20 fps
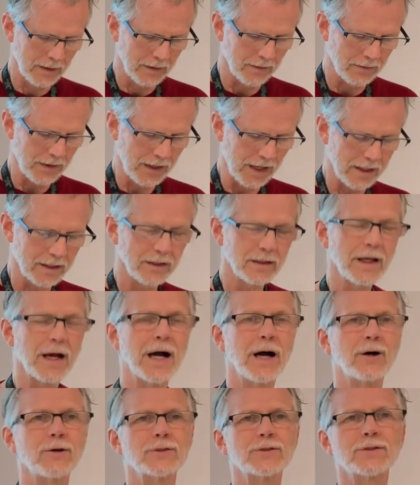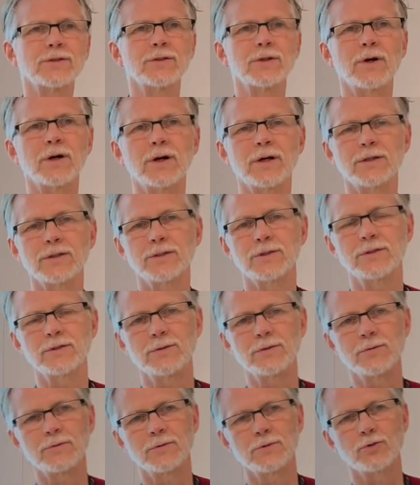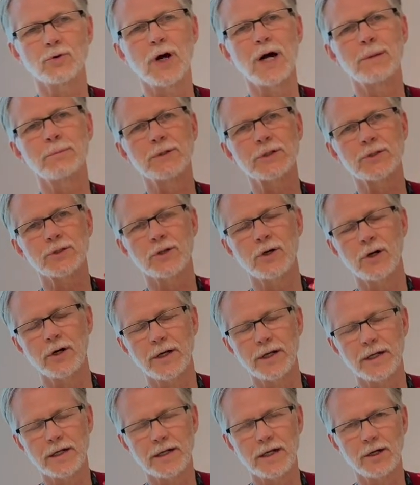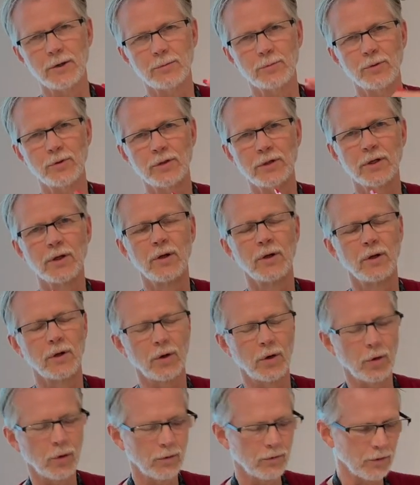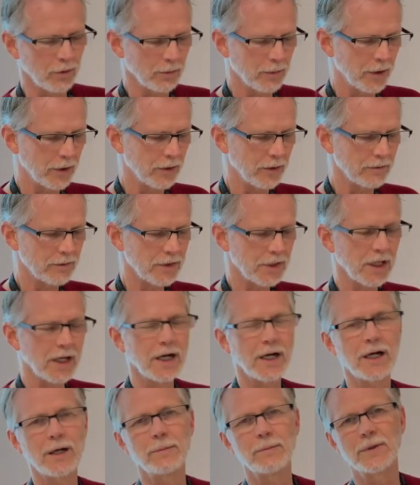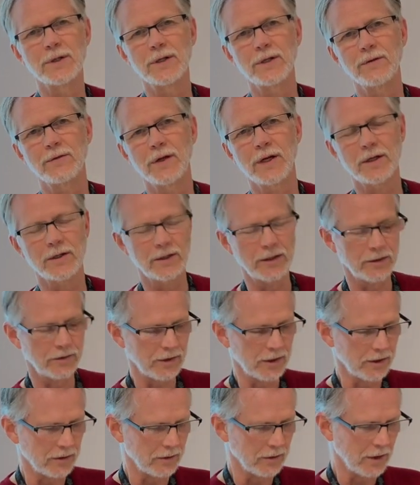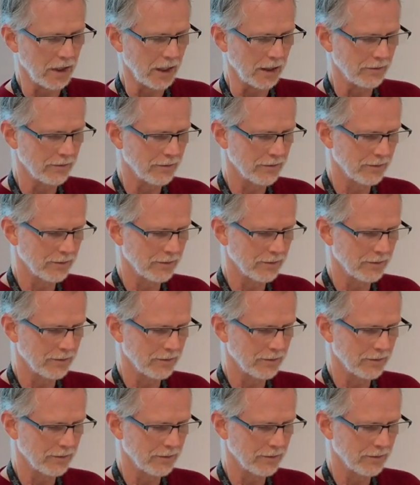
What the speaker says: That allows the heart to drop its cardiac output over a period of time in that neonatal life.